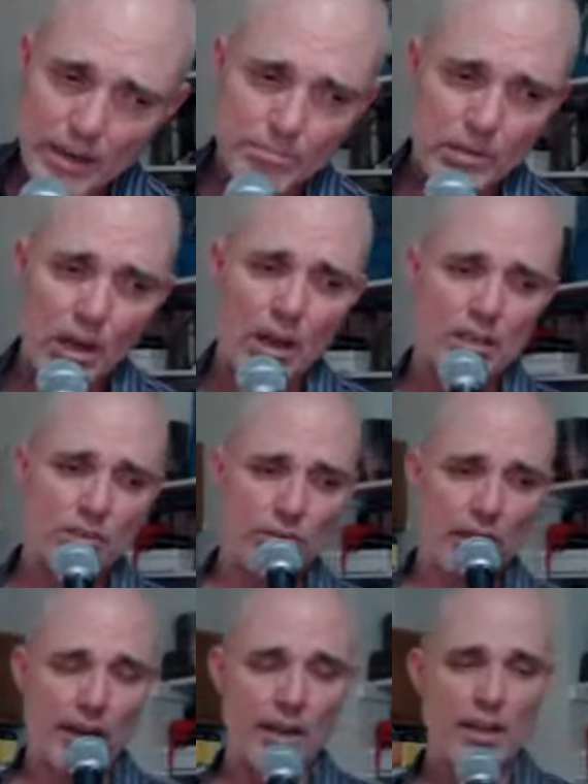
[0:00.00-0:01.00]
up
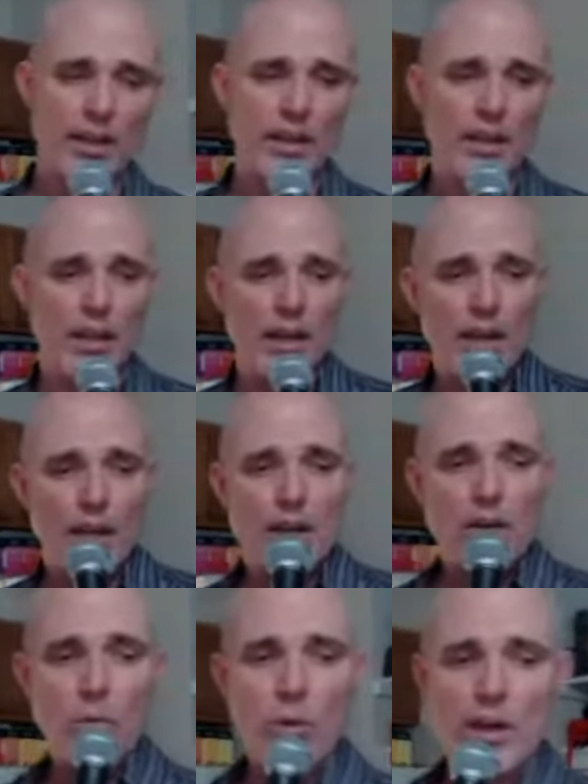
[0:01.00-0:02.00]
doctoring,
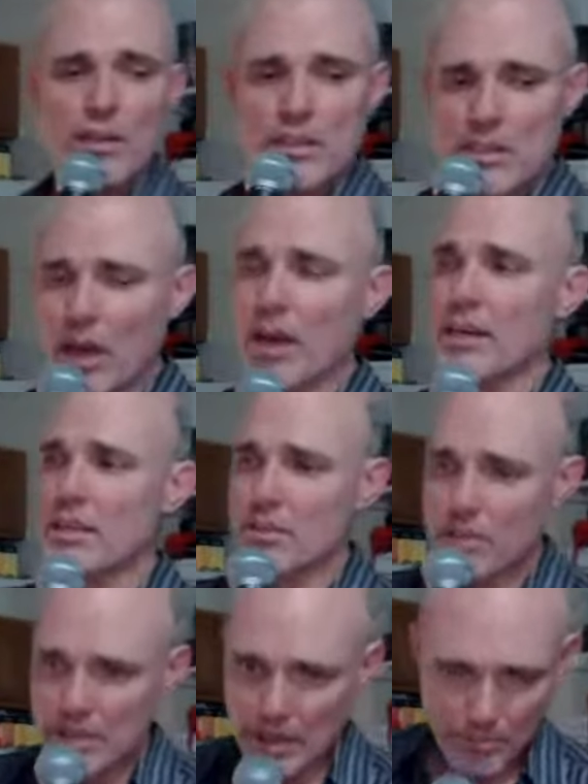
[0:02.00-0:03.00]
where the
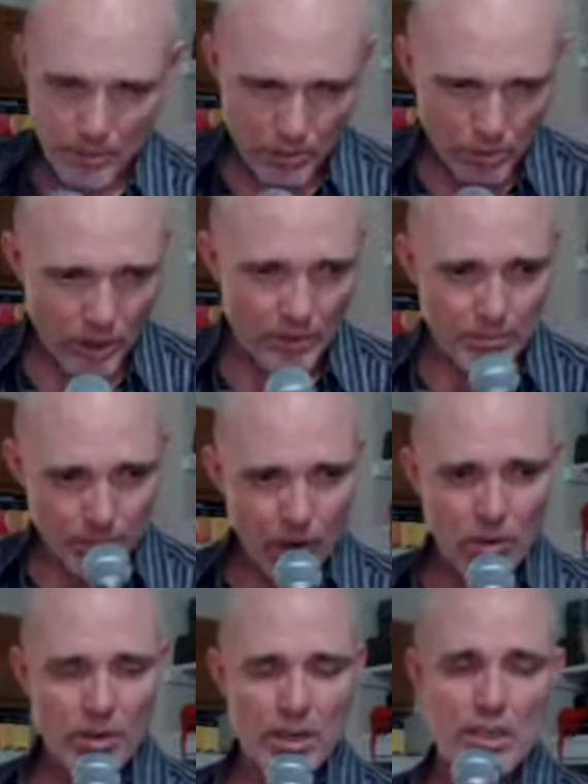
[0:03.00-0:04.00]
doctor, somebody will have
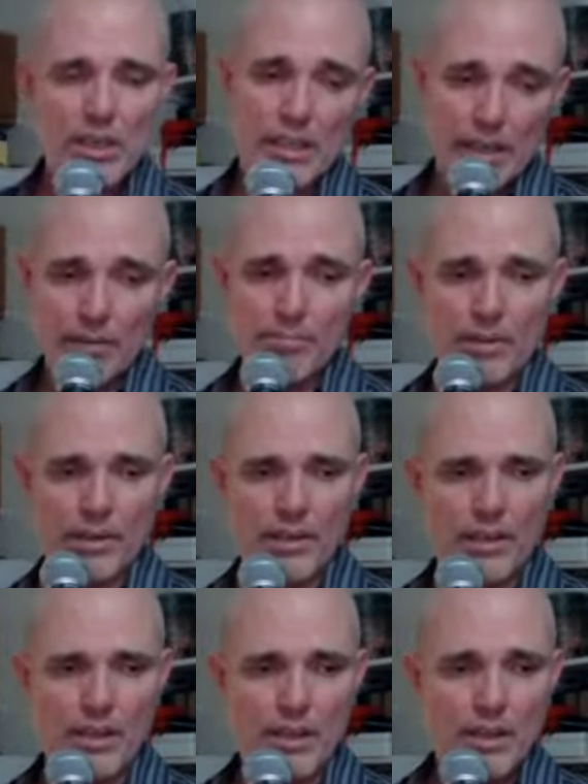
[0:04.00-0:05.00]
broken a limb,
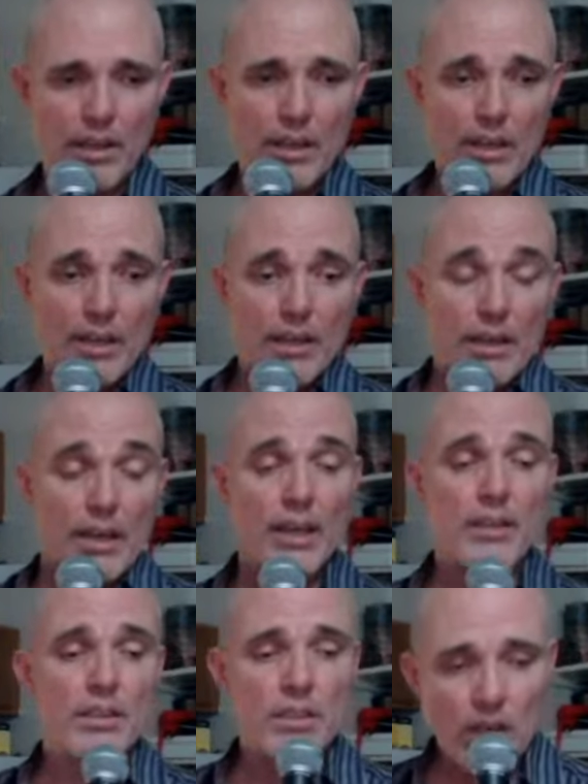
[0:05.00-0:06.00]

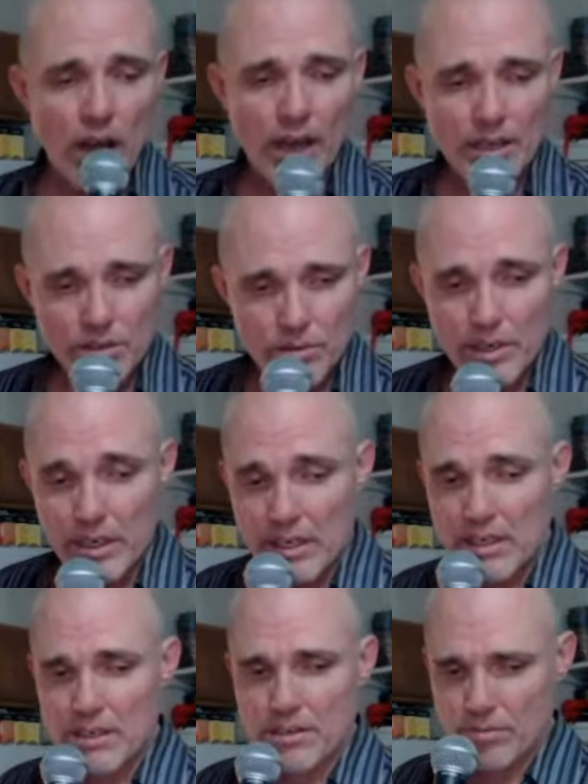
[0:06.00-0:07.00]
and the doctor
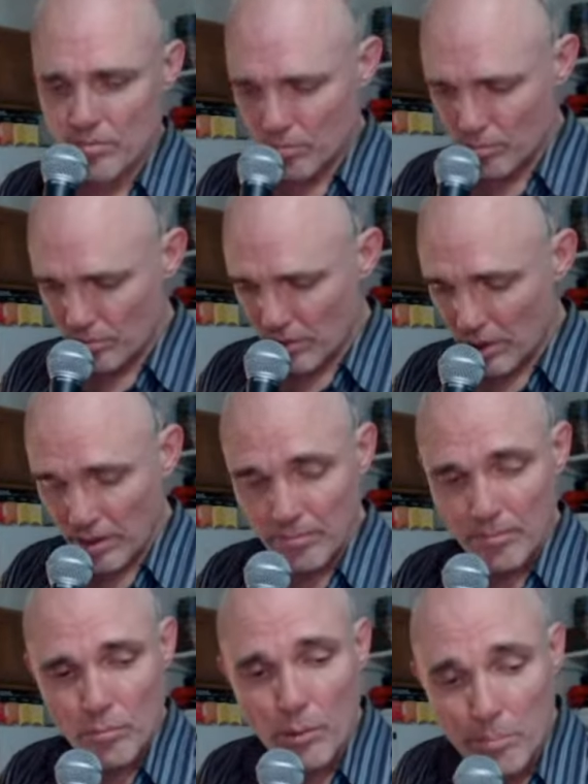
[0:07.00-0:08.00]
is
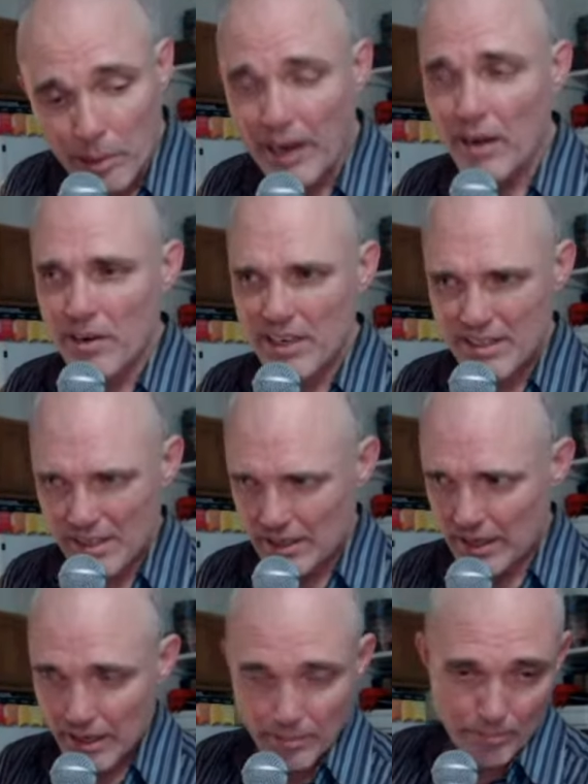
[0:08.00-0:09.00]
repairing the
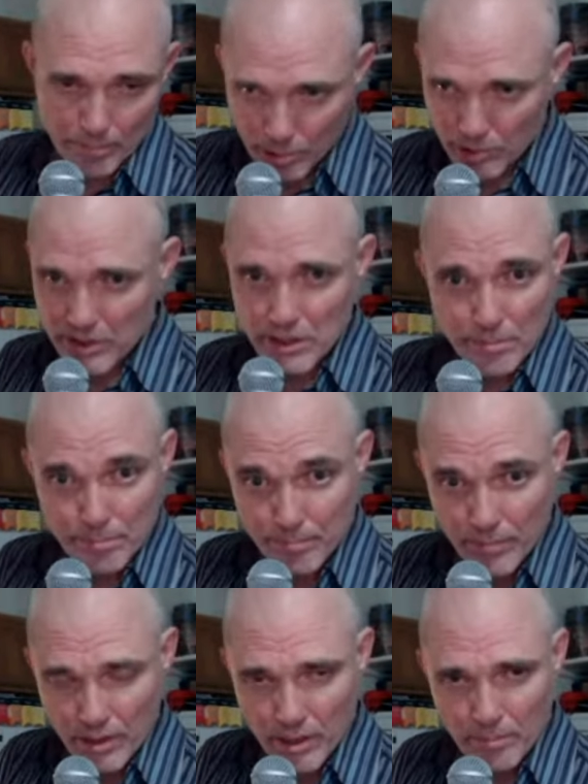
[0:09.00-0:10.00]
limb, putting
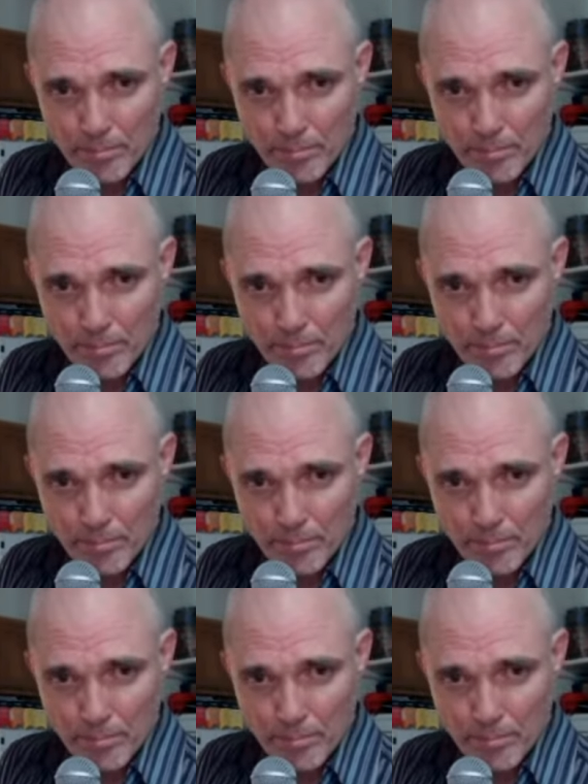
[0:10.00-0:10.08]
the